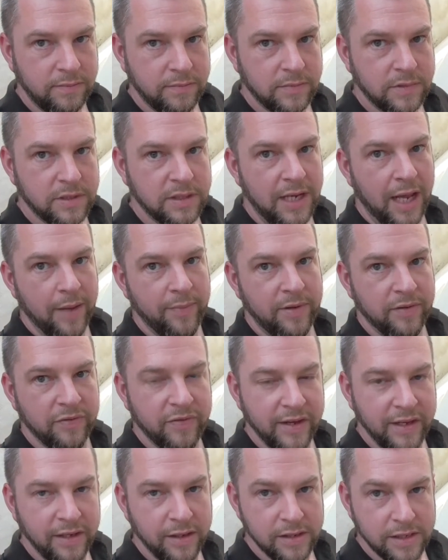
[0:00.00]
snap your
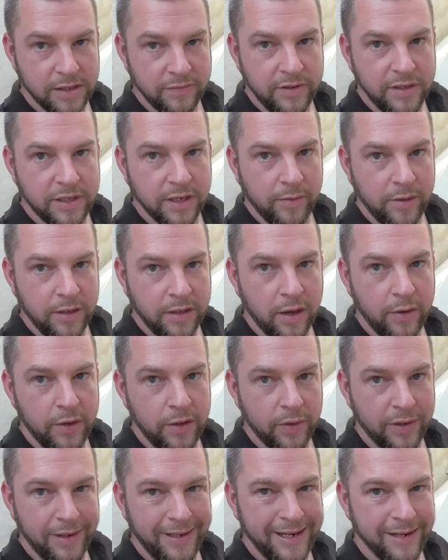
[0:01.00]
fingers every time you go
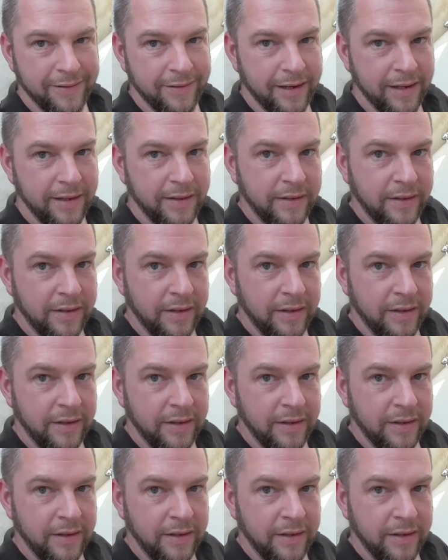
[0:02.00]
anywhere near it.